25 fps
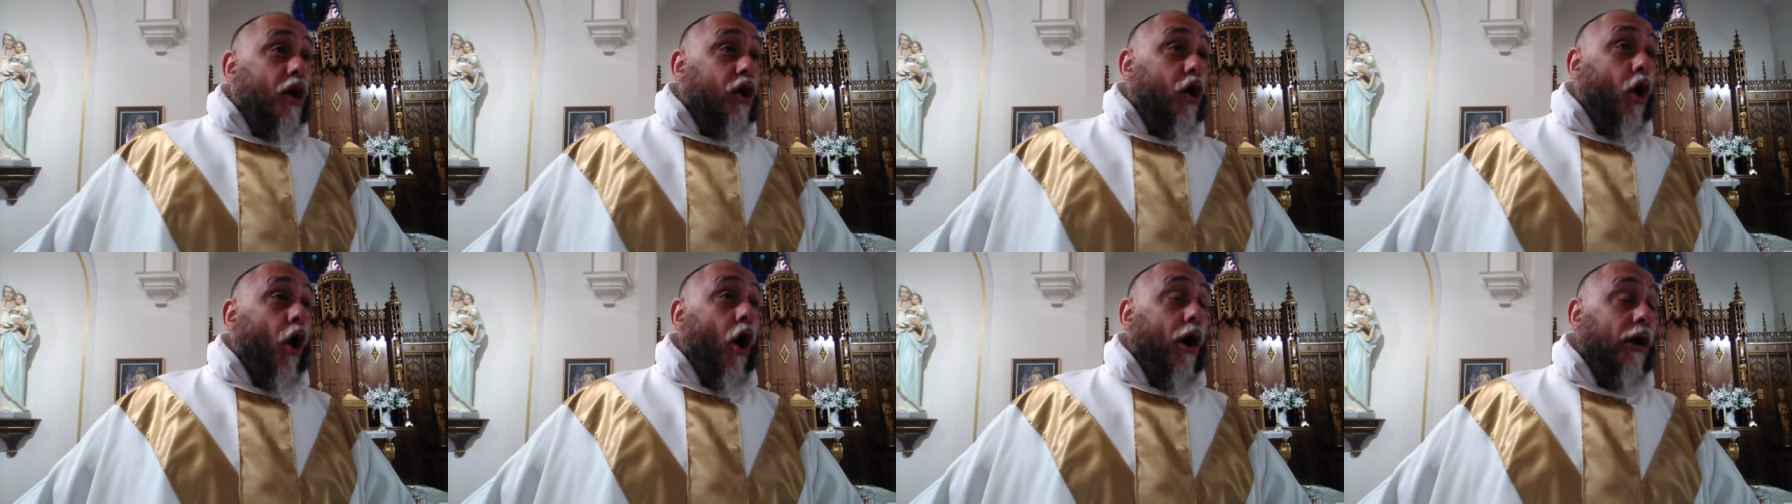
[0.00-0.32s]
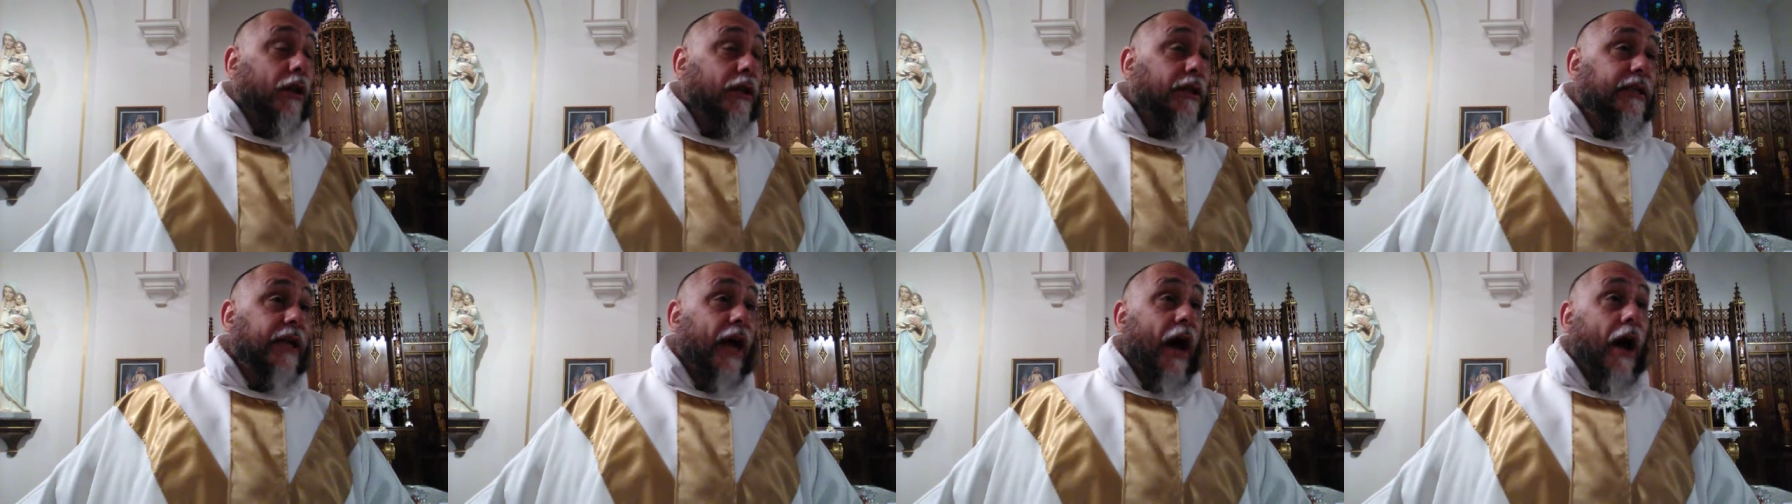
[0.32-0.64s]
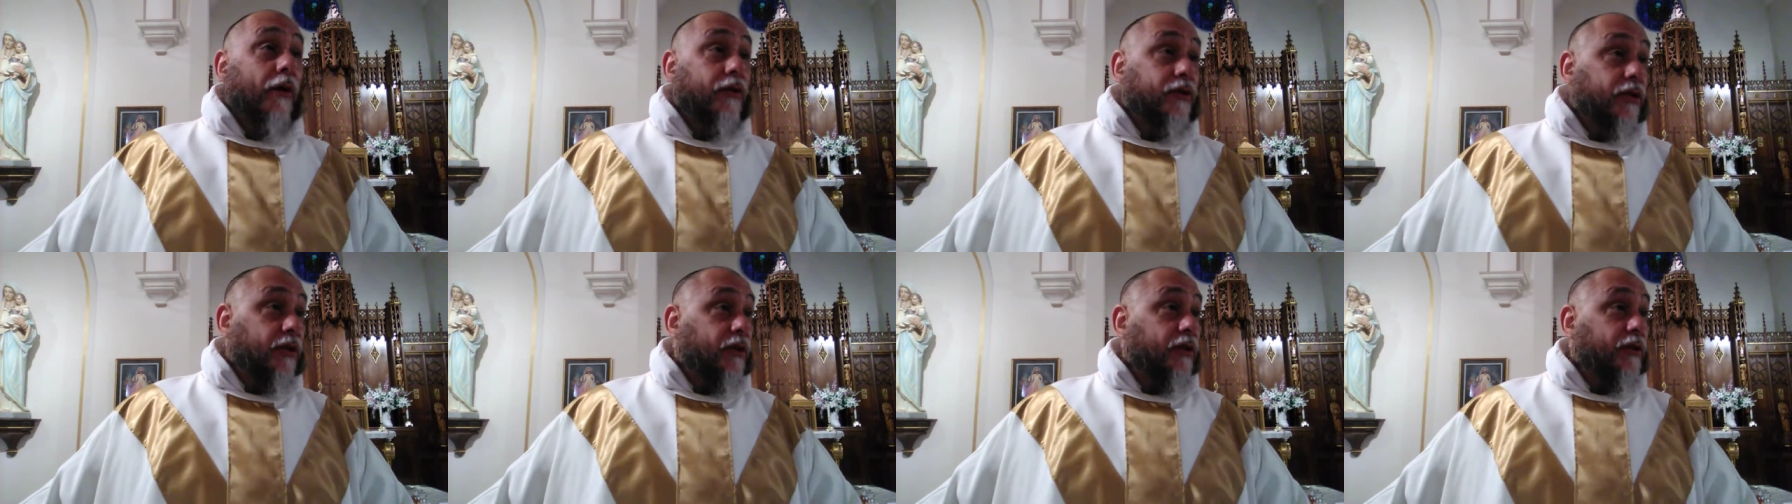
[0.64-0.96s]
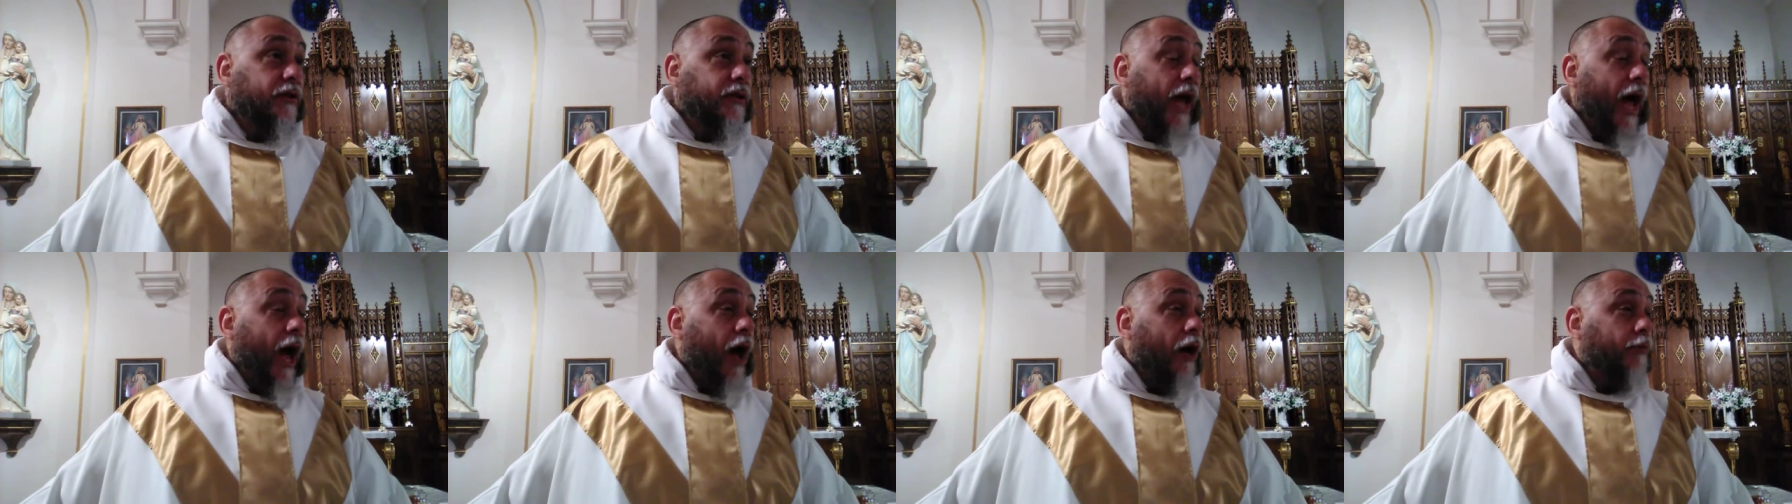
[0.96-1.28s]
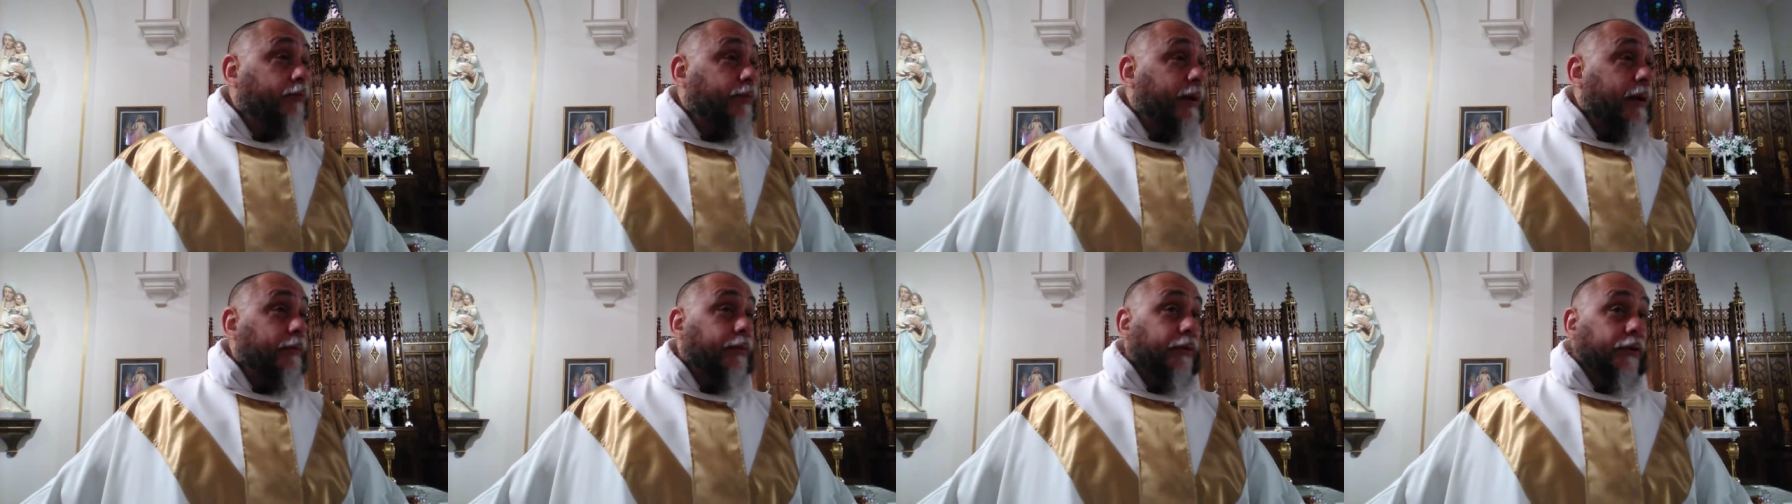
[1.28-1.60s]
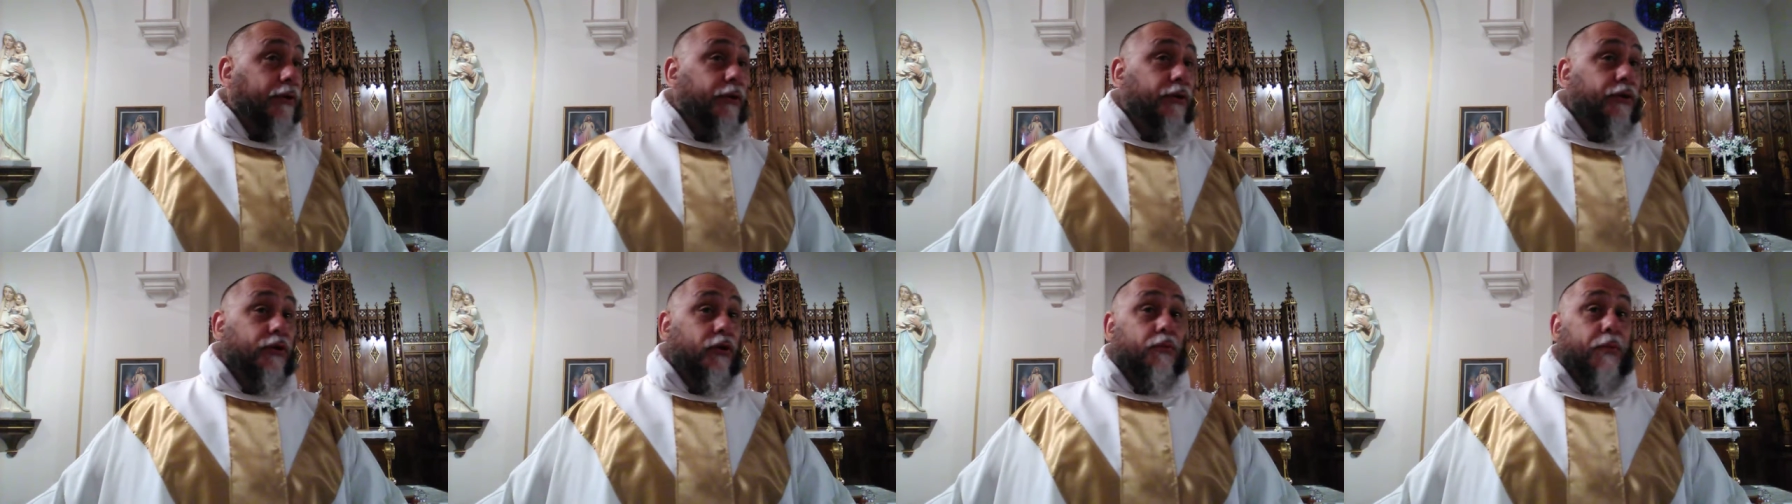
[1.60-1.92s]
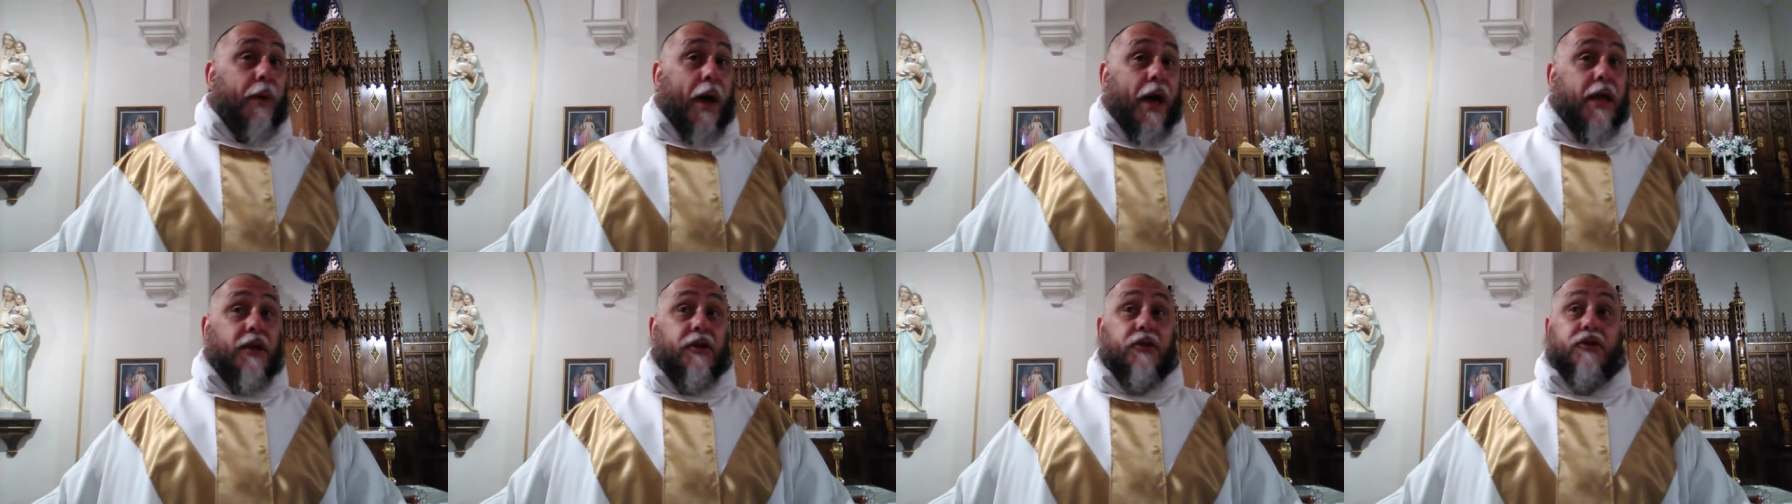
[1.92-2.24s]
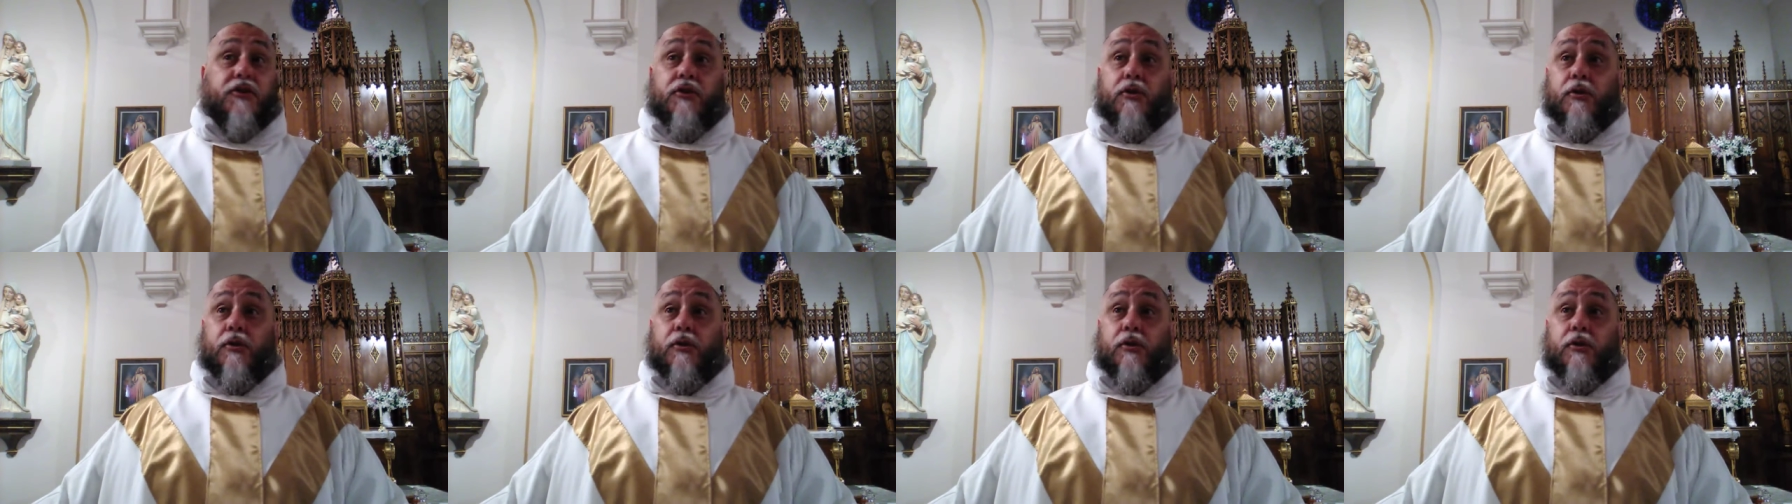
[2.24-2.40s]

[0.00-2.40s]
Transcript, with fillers: calling out to the town people to do penance,